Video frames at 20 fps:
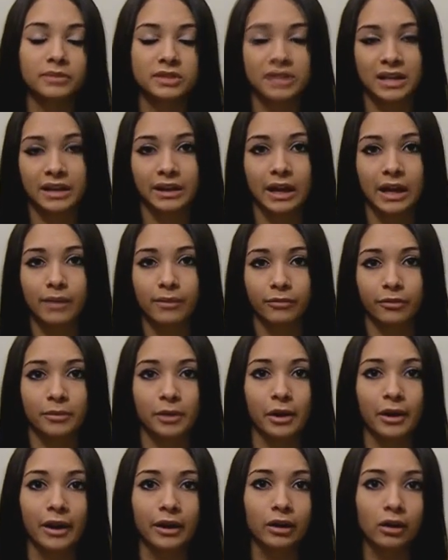sending him
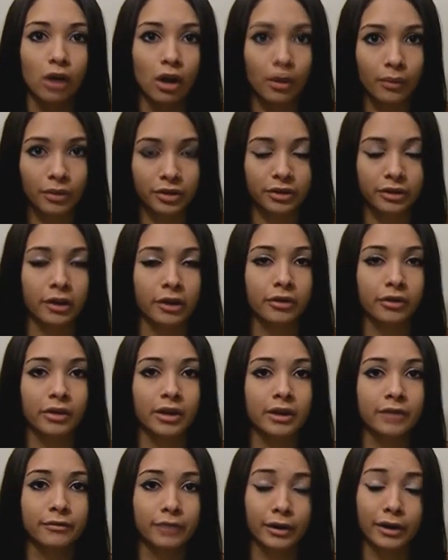from your hand along with another
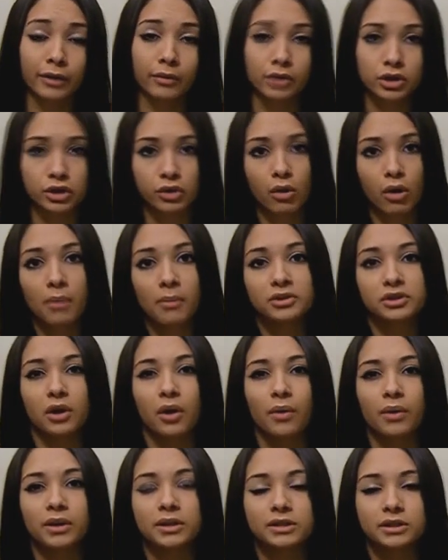Light Fairy, which you almost
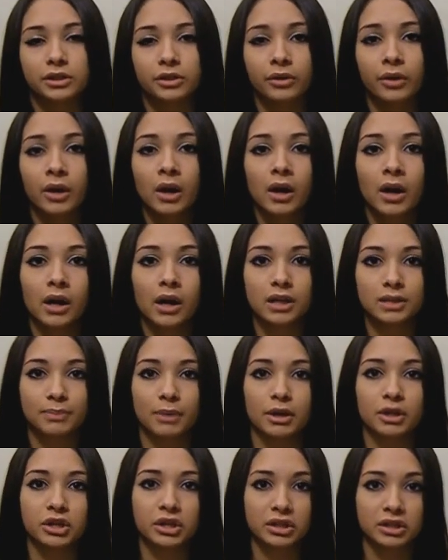always do,
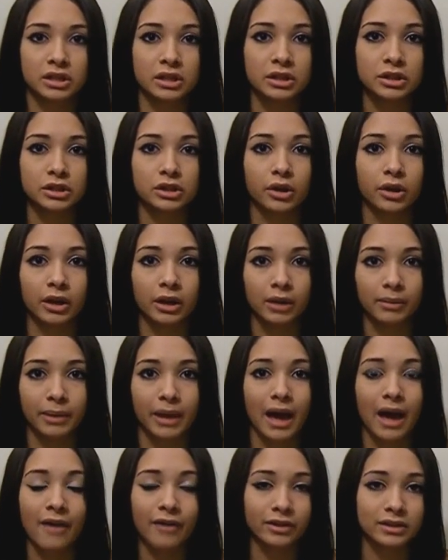especially since you're going to
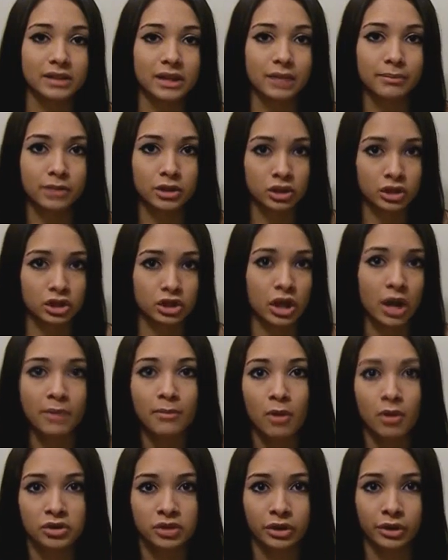be having dead Mystic
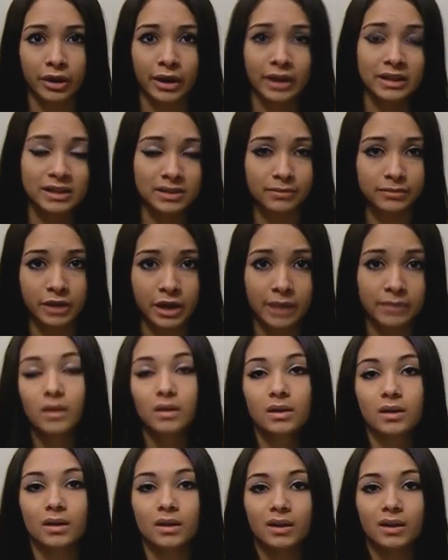Shine Balls in your hand sometime.